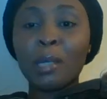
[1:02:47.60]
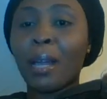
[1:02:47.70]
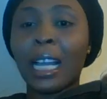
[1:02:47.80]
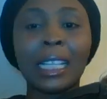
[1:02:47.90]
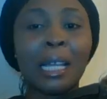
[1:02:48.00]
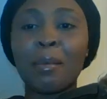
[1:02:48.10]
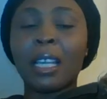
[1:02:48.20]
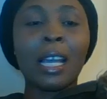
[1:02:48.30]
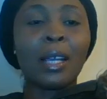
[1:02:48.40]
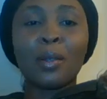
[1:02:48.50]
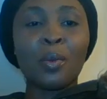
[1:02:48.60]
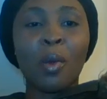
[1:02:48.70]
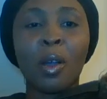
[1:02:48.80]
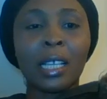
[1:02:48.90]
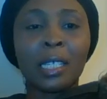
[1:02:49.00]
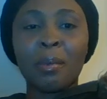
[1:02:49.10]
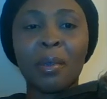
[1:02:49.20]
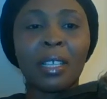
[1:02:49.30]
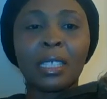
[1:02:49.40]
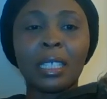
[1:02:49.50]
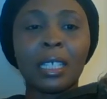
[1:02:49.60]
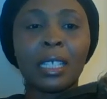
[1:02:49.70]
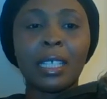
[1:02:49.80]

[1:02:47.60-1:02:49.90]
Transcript: must be academic. You can't use work experience.